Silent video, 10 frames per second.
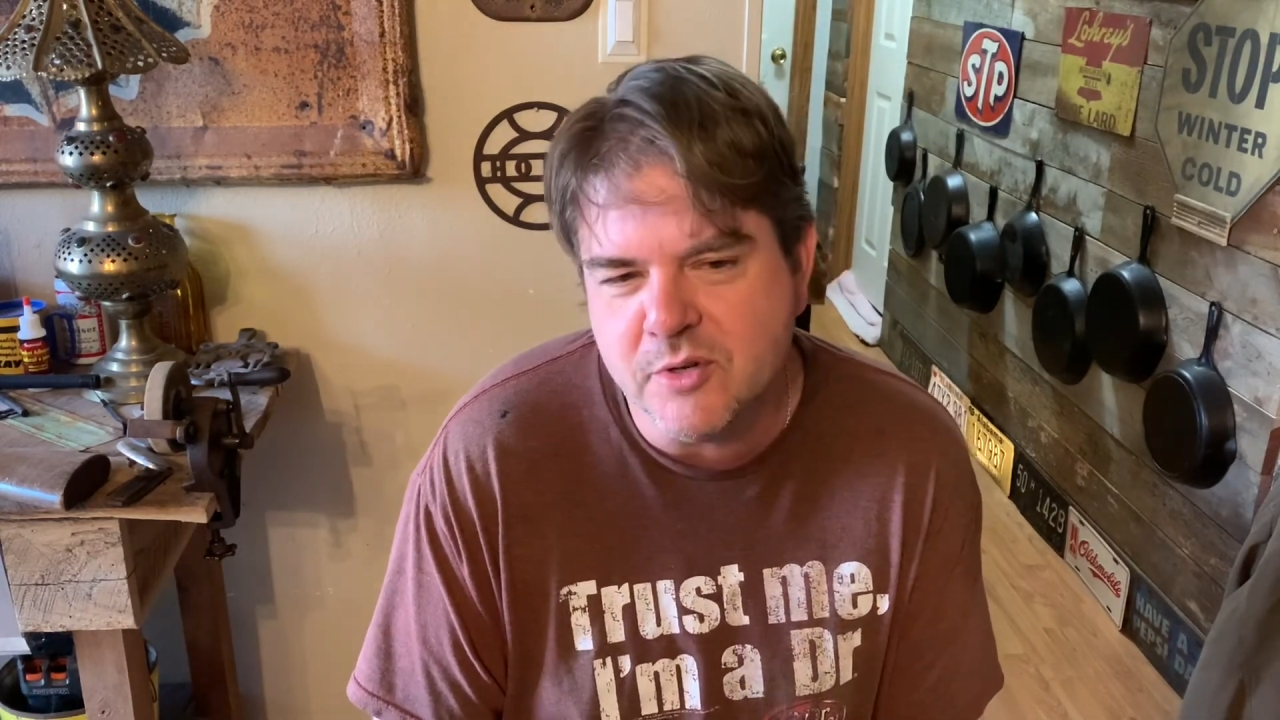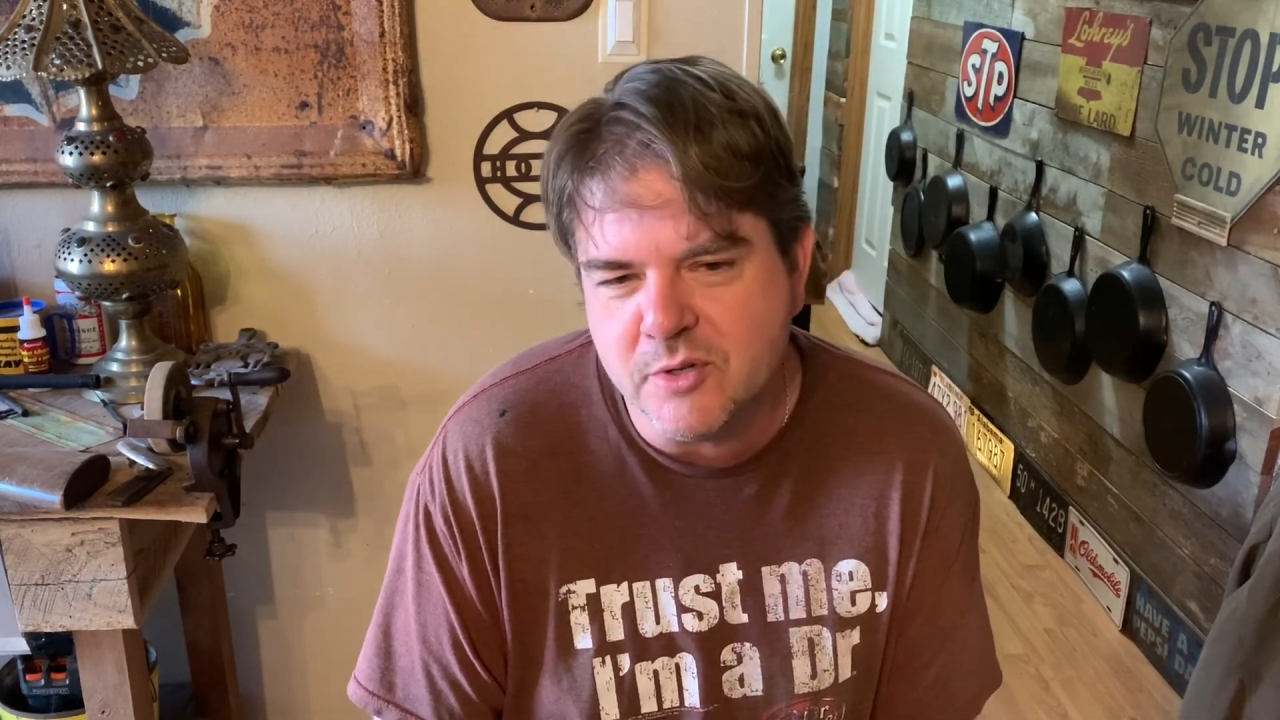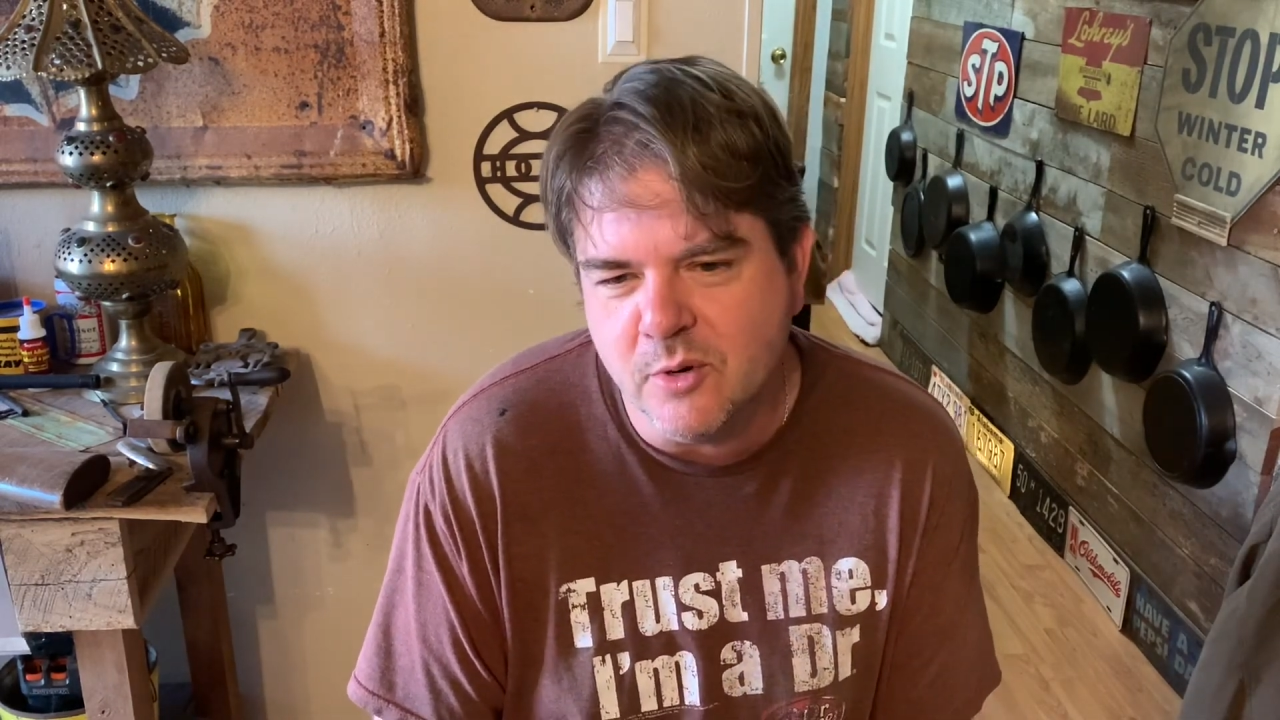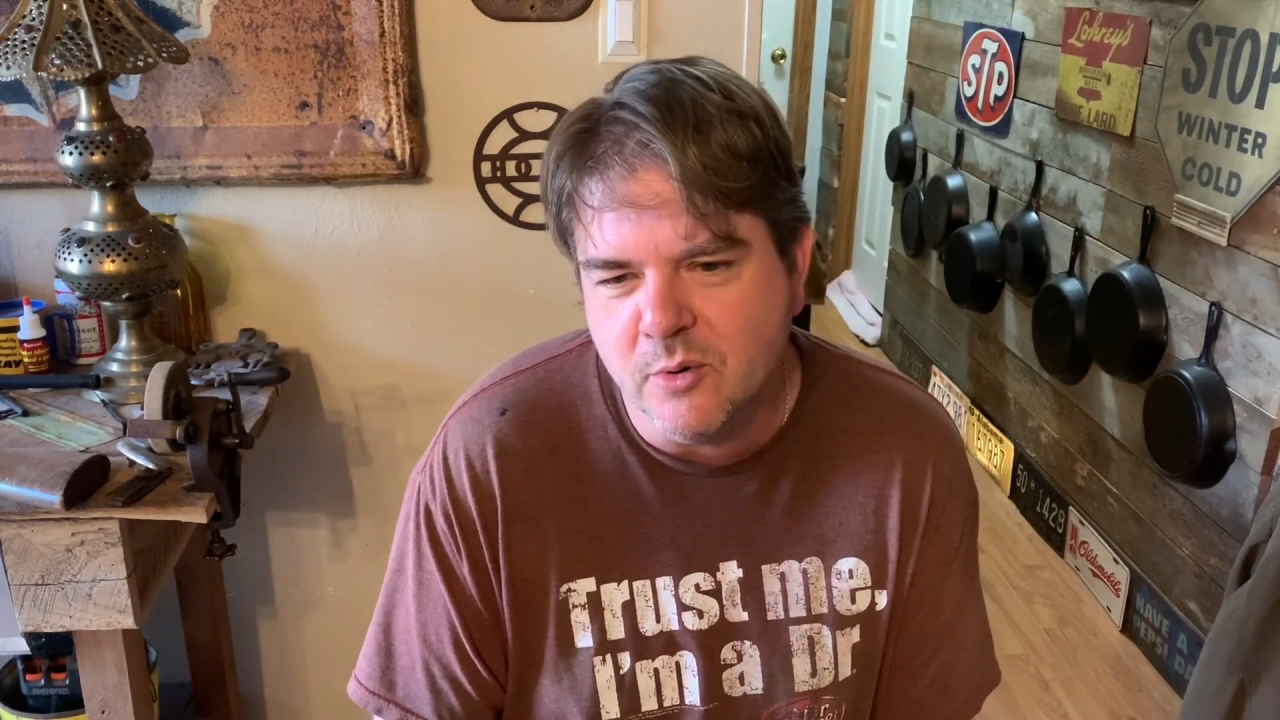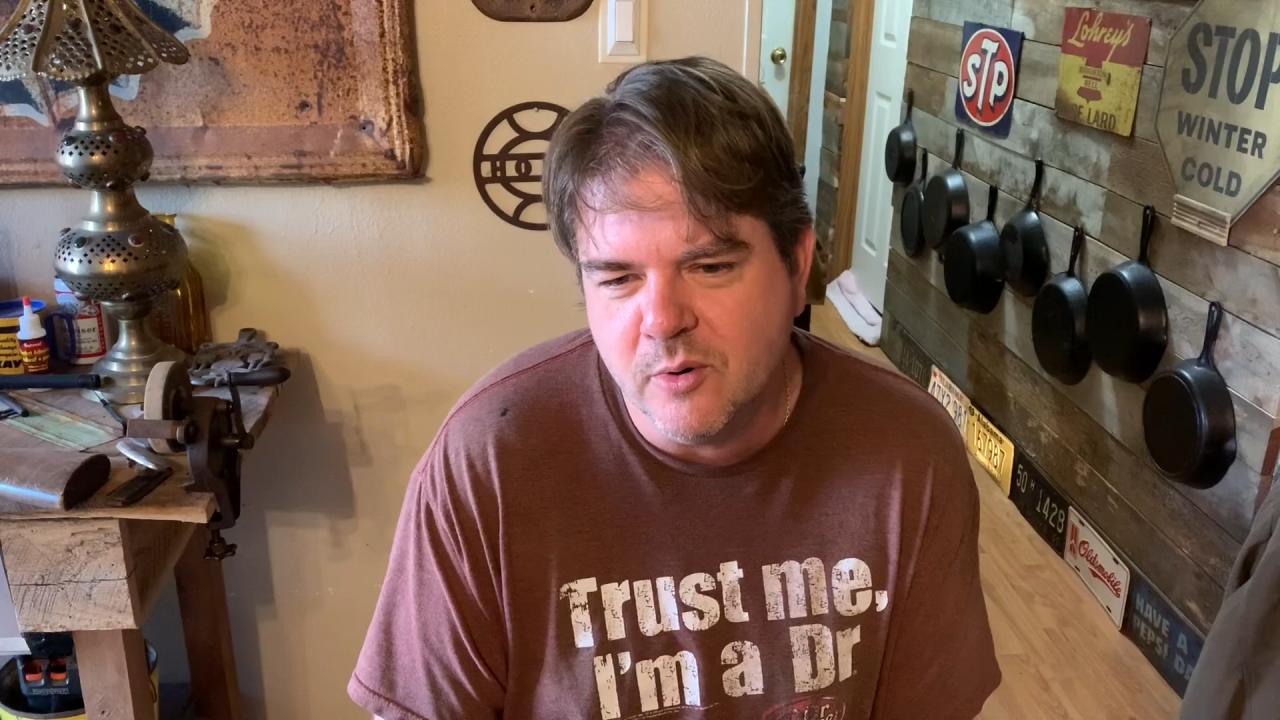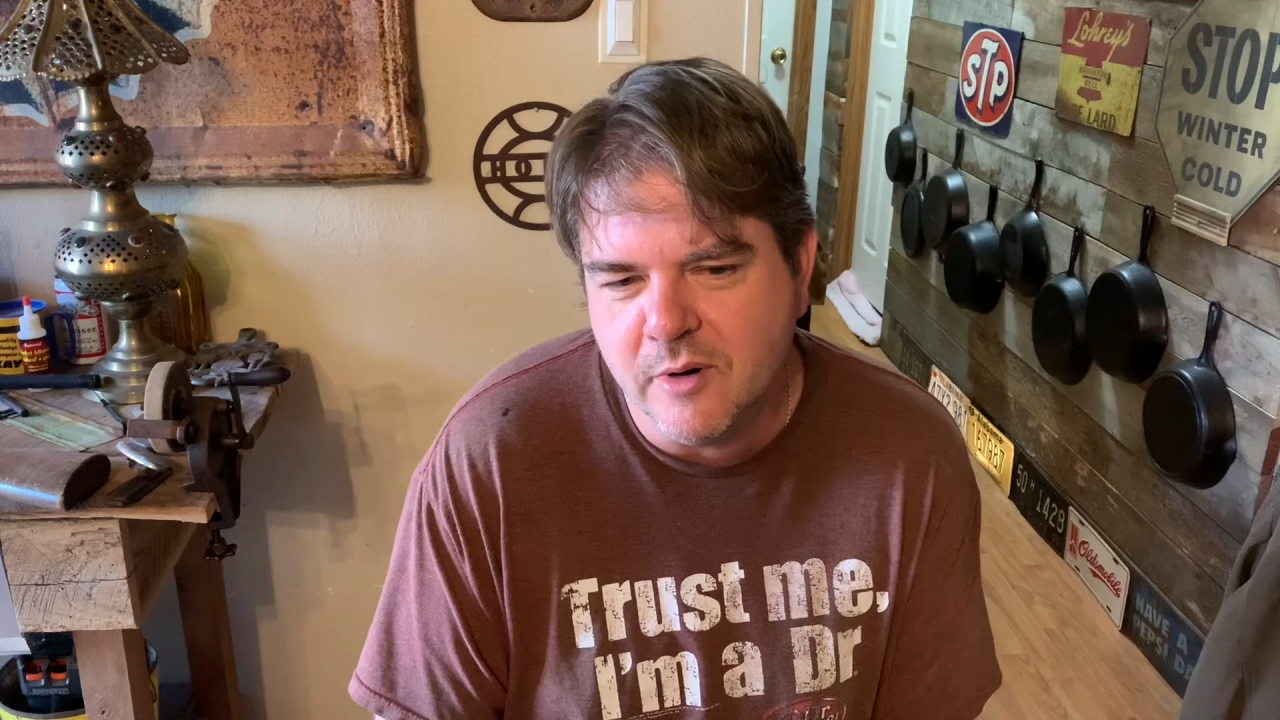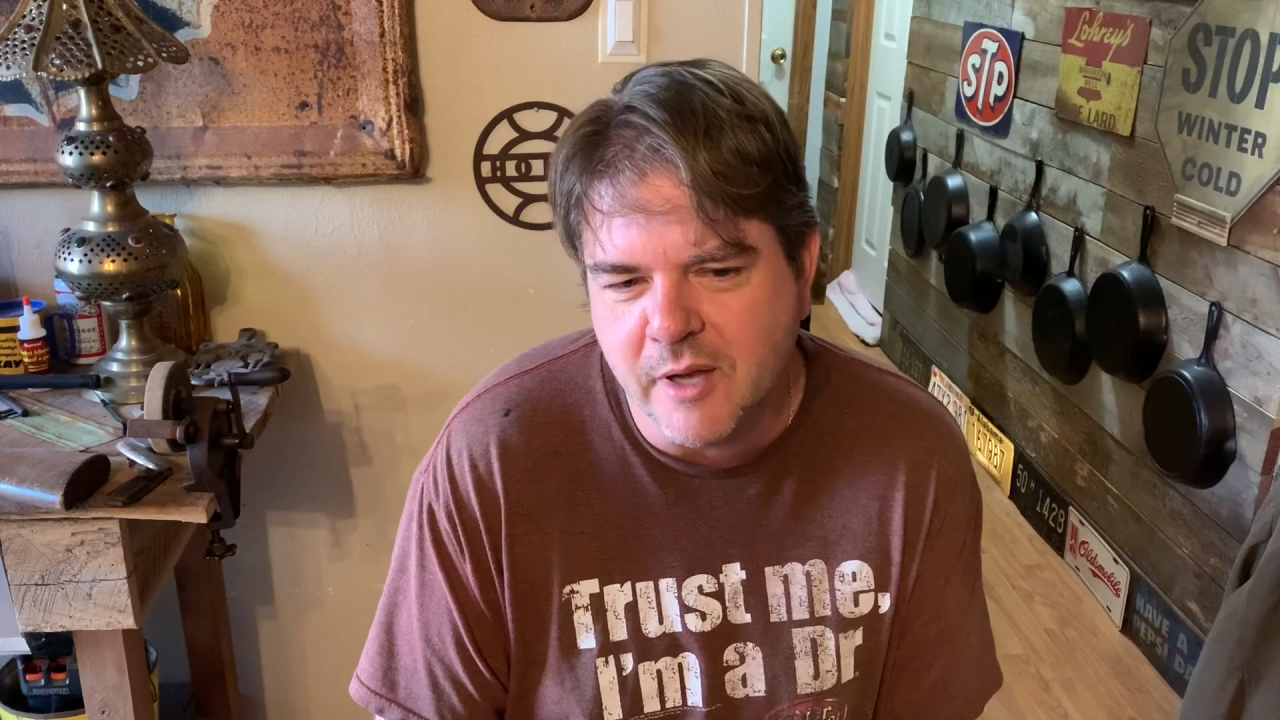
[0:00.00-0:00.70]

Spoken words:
store,